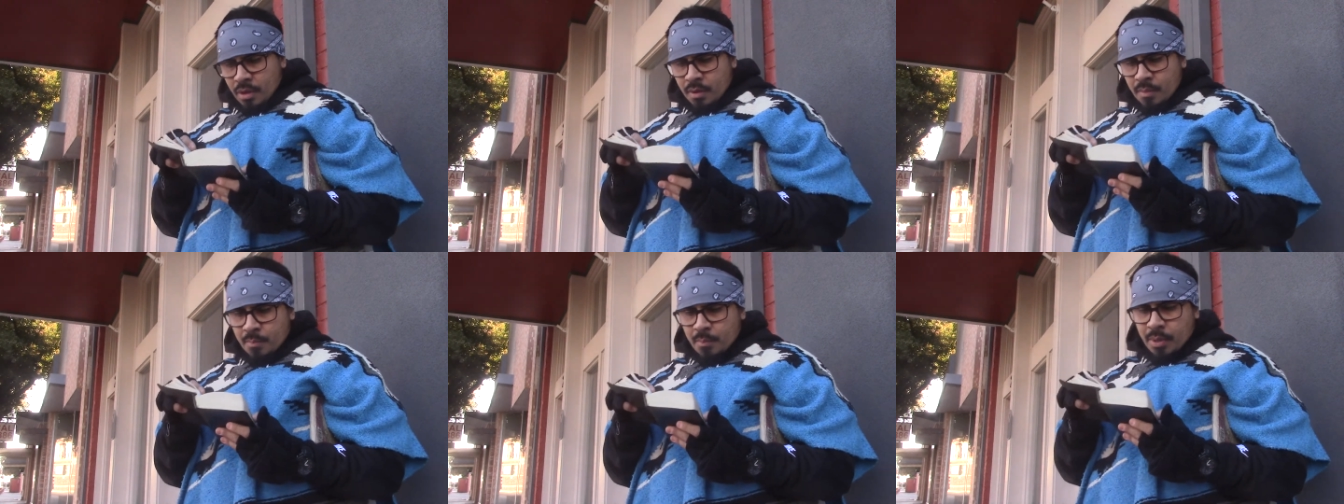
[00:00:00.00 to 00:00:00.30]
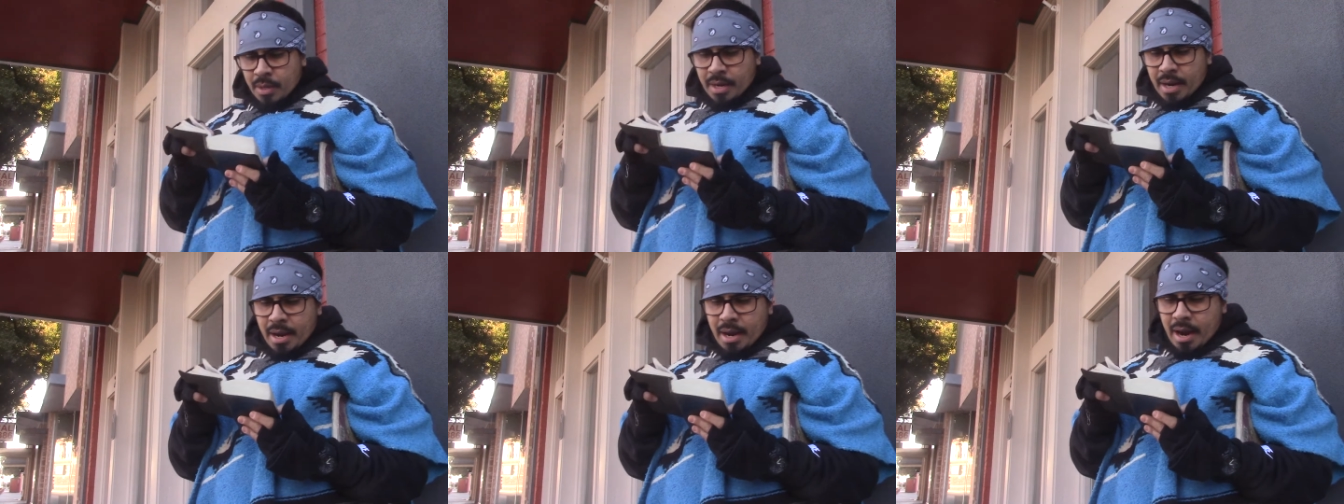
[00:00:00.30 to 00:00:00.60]

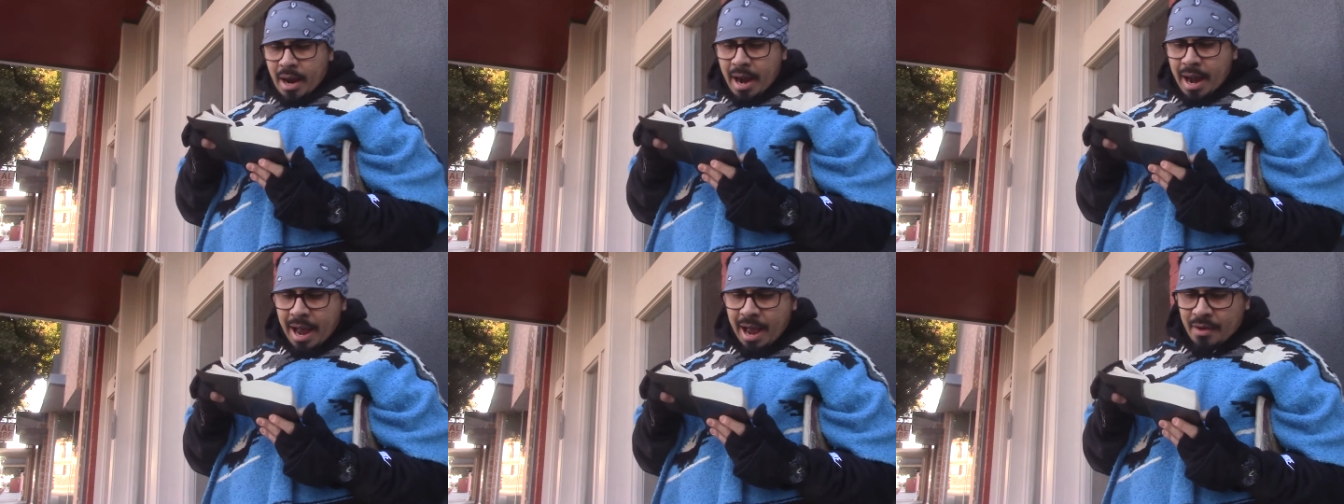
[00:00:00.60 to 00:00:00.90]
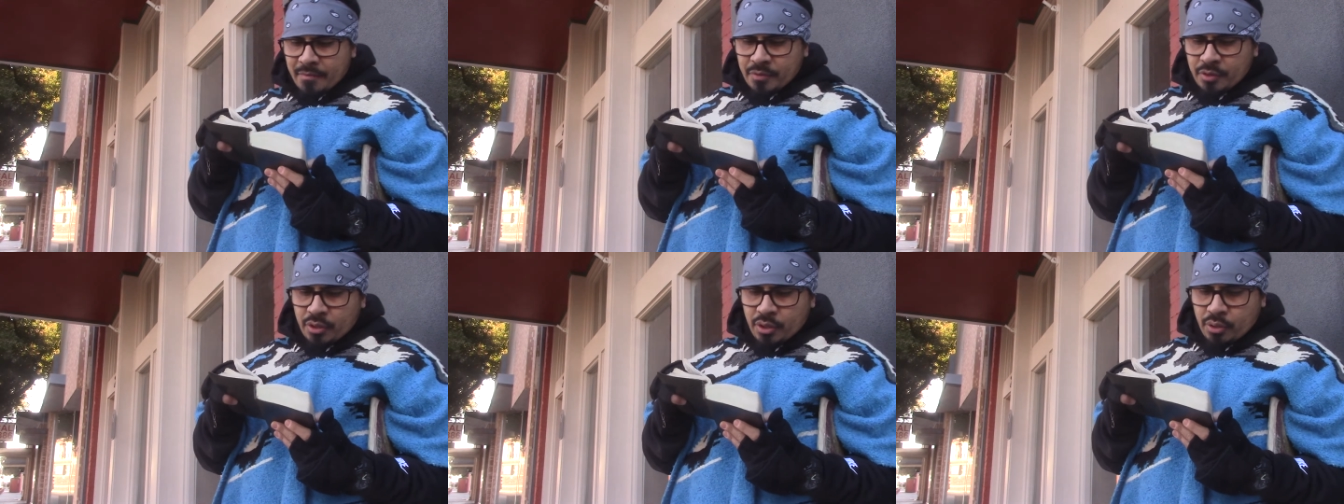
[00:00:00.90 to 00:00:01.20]
But I
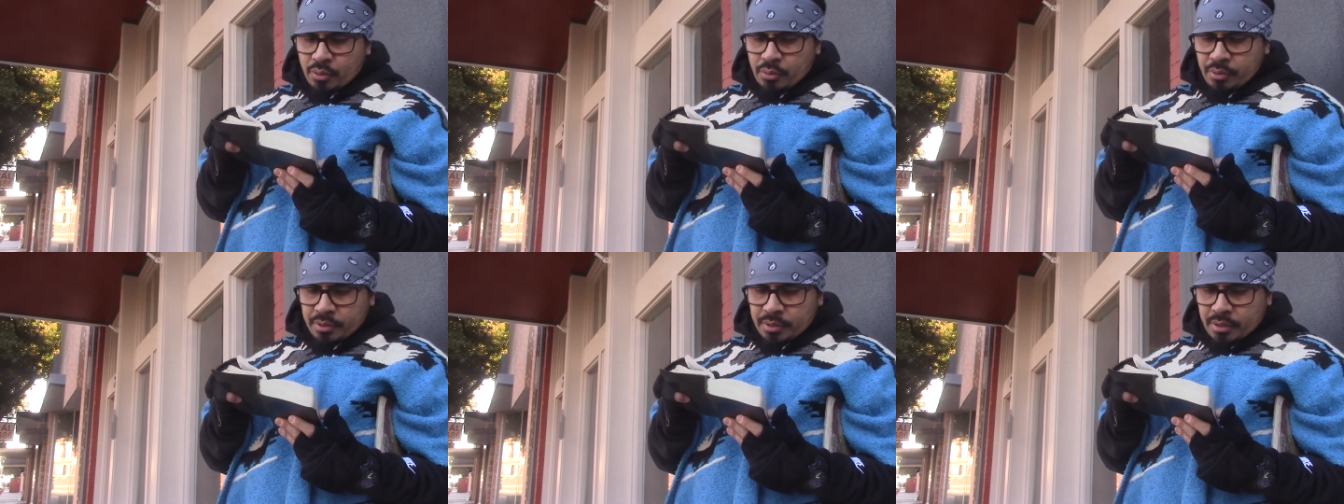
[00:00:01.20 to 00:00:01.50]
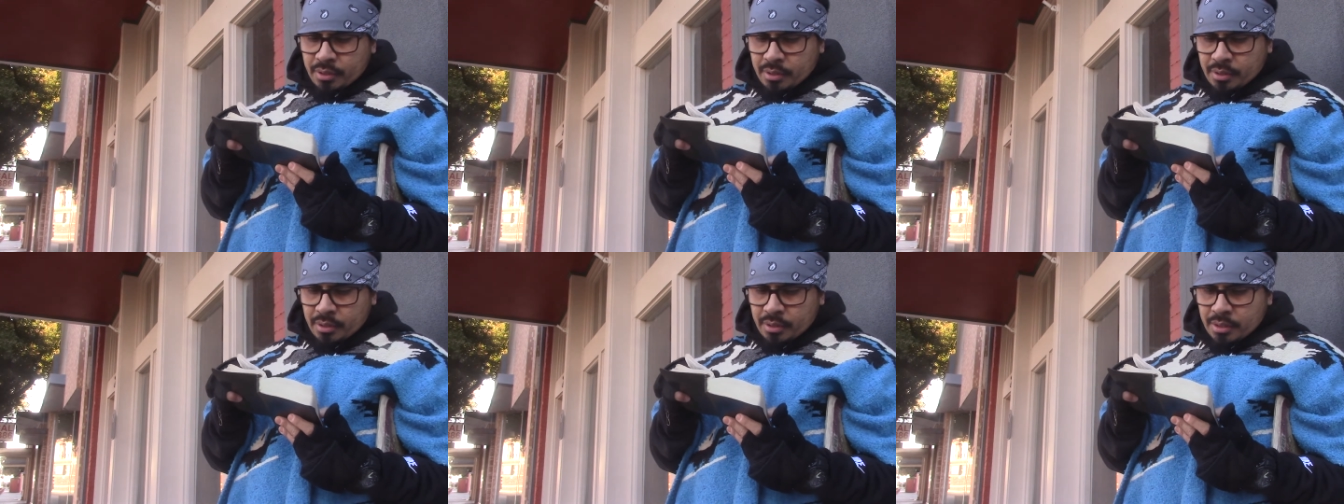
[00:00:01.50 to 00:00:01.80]
have used
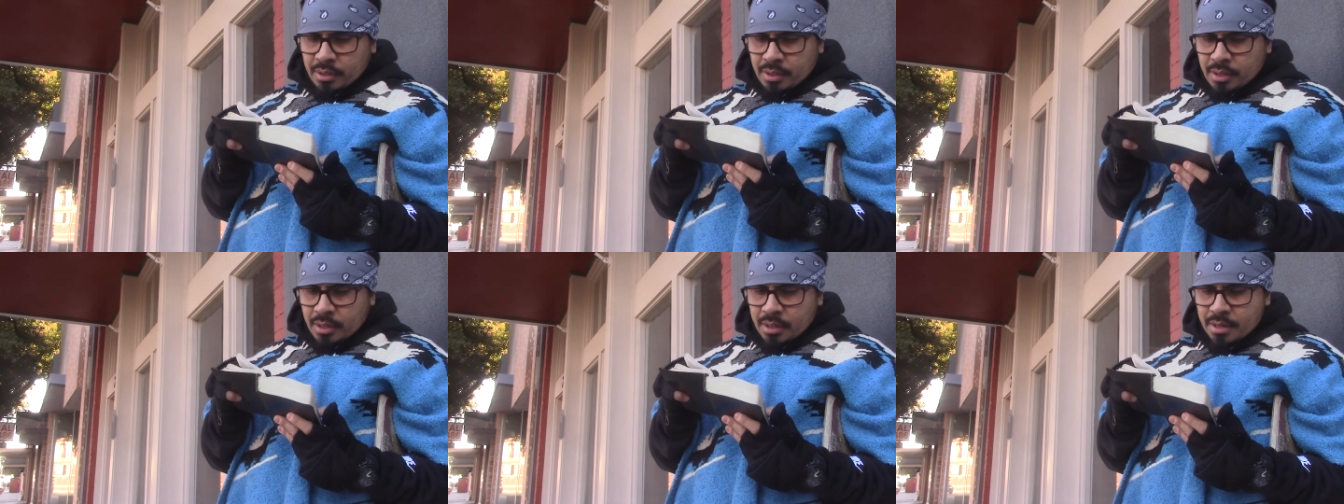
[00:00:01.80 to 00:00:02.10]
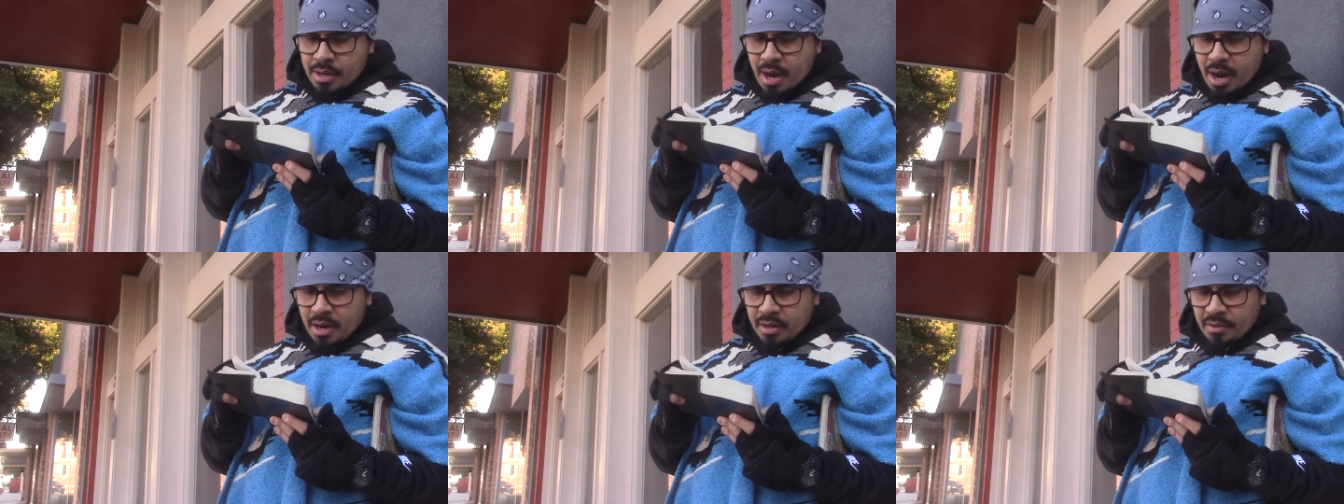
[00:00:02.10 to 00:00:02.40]

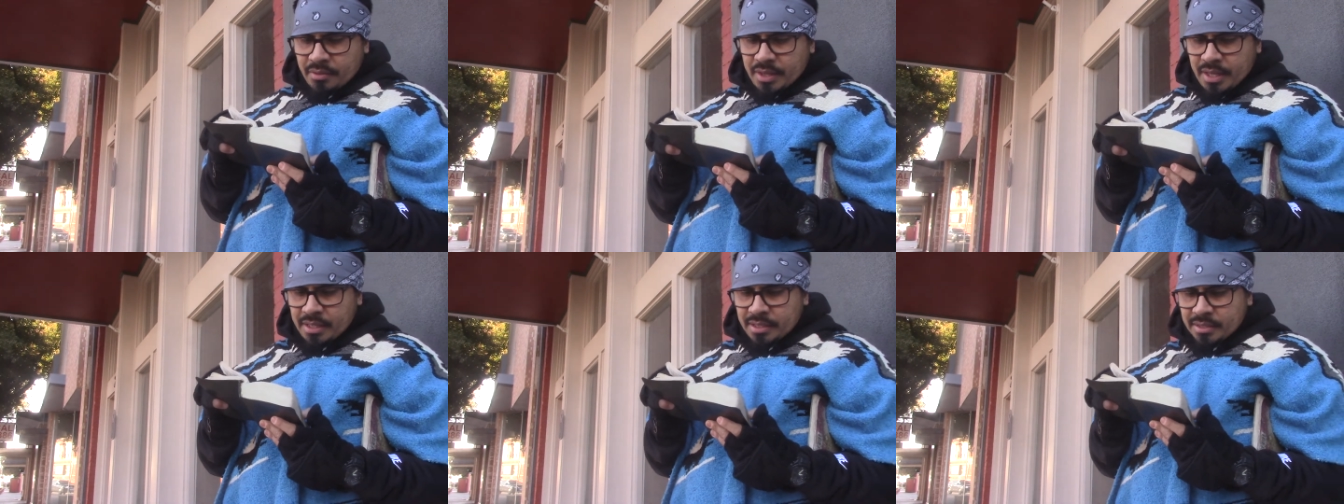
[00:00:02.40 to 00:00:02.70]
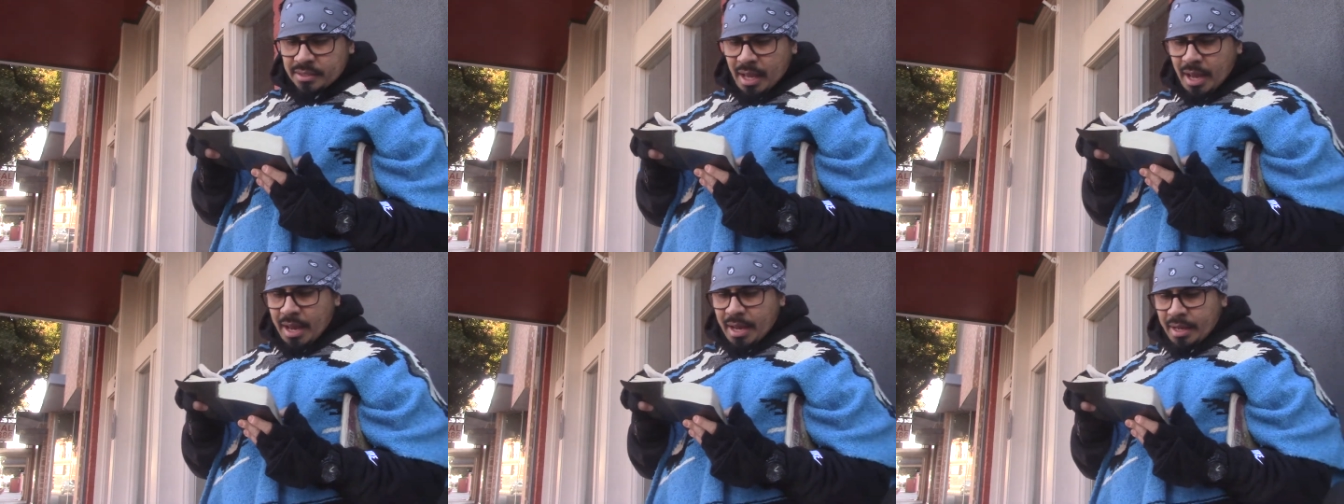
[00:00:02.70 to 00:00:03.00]
none of these
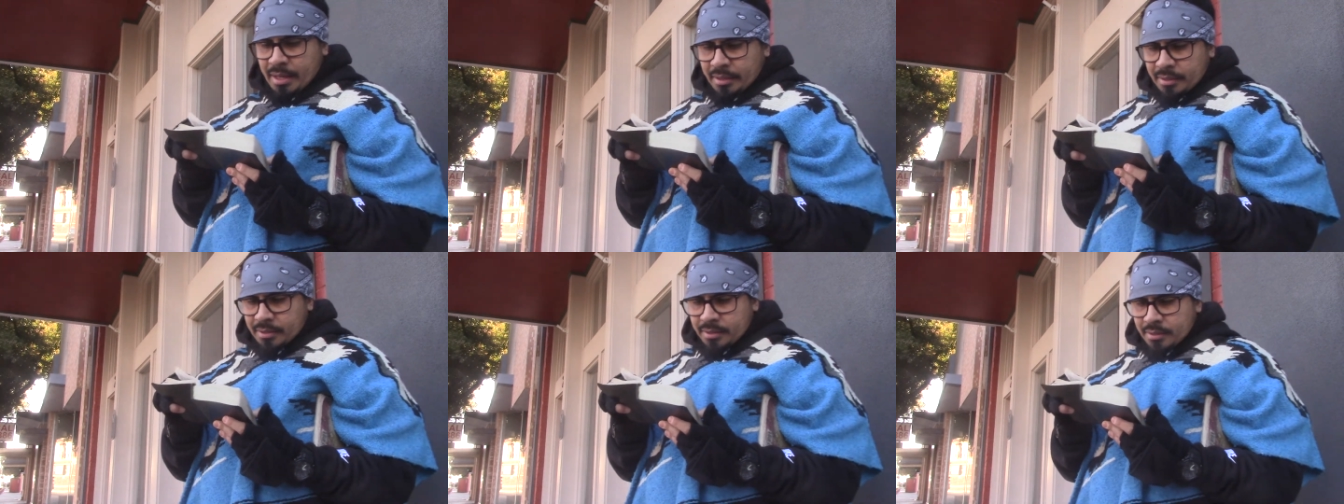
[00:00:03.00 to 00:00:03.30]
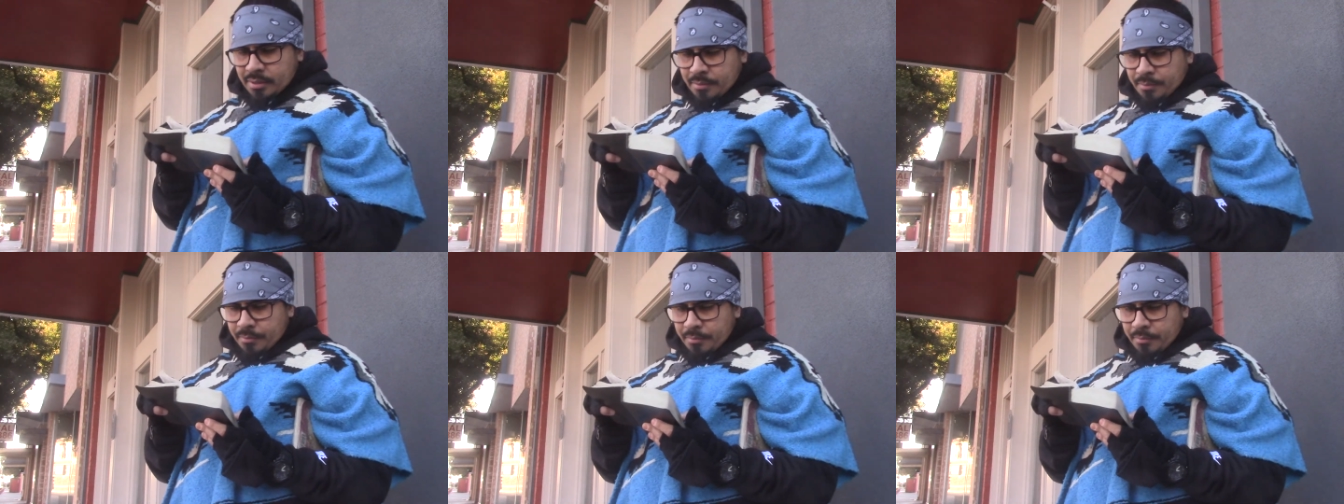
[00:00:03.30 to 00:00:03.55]
things,